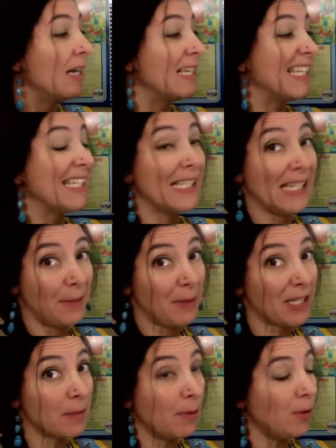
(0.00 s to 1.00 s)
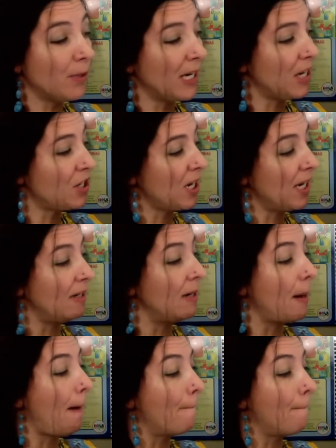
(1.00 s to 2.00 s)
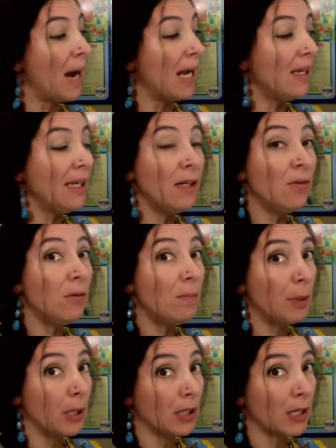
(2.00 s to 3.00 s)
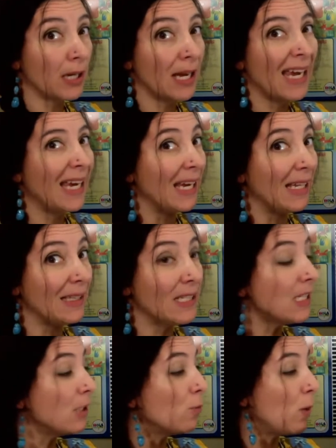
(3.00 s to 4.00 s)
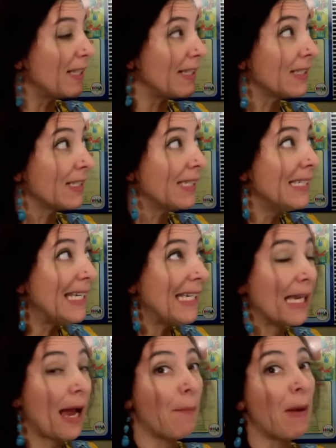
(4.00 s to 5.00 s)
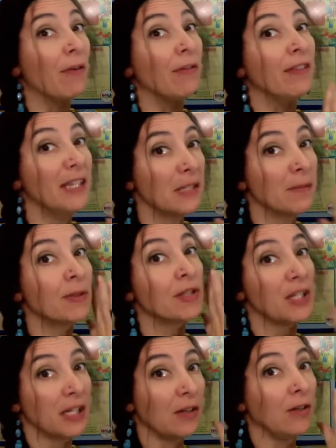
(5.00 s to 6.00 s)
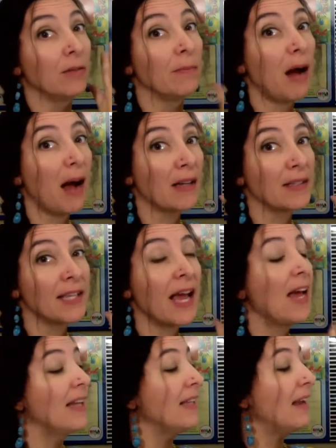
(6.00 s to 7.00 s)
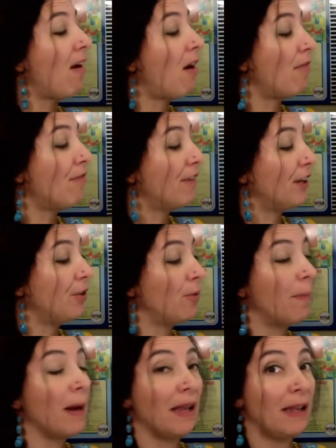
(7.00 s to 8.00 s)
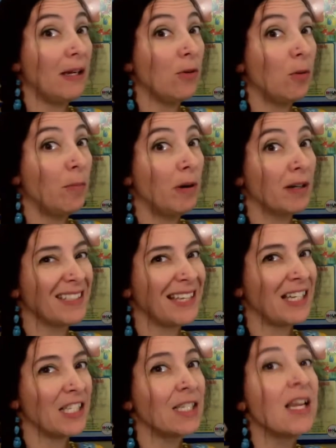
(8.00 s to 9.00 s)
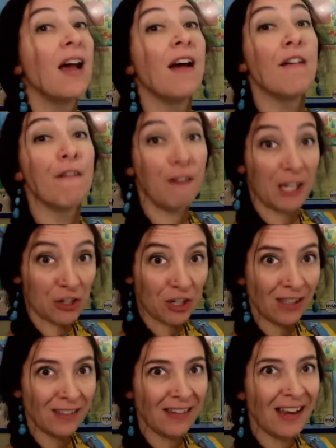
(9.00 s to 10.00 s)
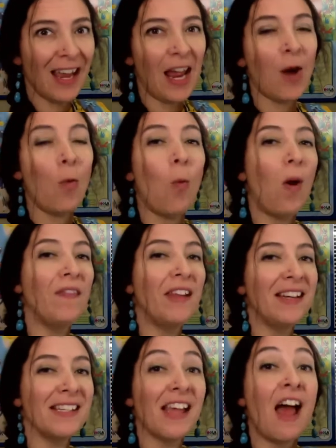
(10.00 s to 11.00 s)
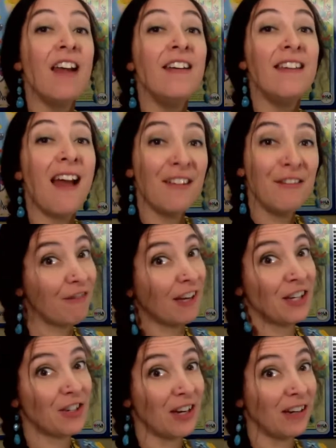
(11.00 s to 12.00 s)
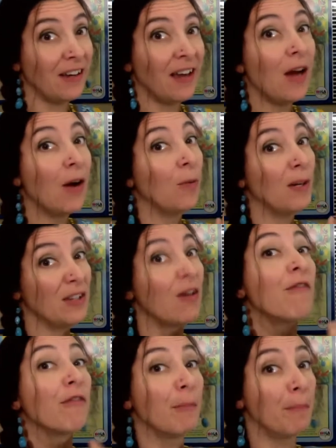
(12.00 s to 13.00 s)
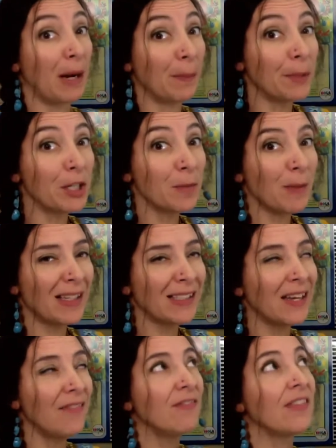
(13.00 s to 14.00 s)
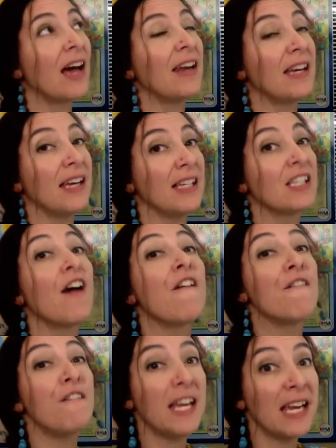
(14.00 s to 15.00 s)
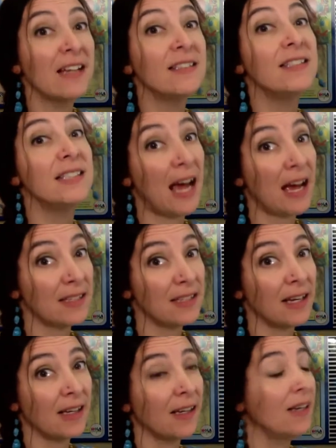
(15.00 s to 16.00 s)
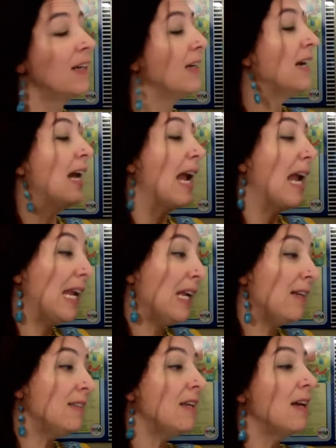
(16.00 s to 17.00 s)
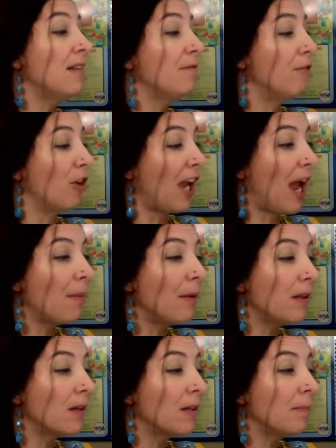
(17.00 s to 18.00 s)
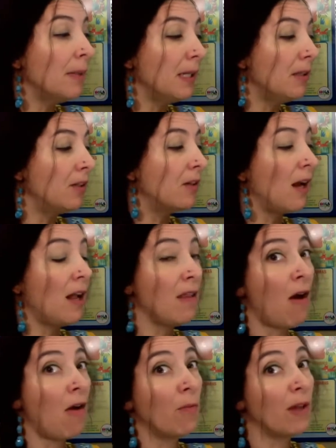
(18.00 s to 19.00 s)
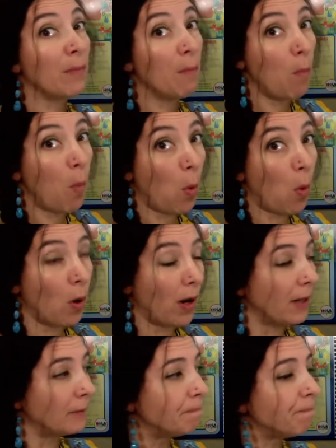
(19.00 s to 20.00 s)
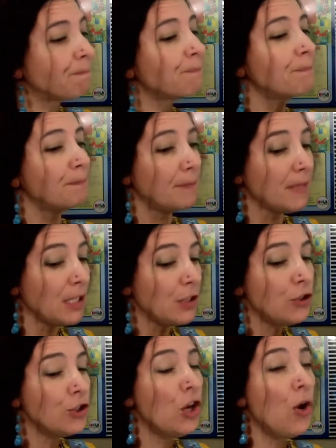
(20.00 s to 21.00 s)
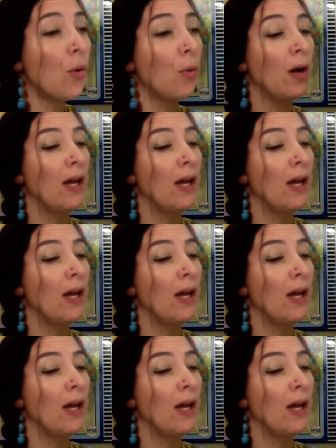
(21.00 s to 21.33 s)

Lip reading: STEAM exploration, bilingual book, and this is what's neat about this particular box. They offer you a bilingual book that is fiction and one that is non-fiction, which from my perspective, that is fantastic. And vocabulary builder along with more. So,